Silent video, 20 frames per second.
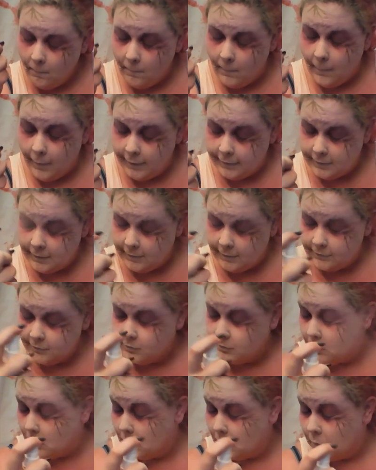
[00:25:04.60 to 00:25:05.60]
like this.
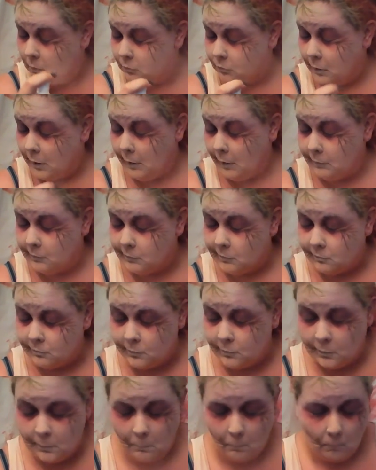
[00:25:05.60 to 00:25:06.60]
Close your eyes,
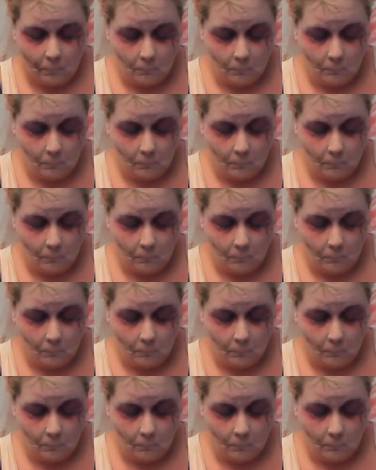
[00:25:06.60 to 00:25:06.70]
definitely.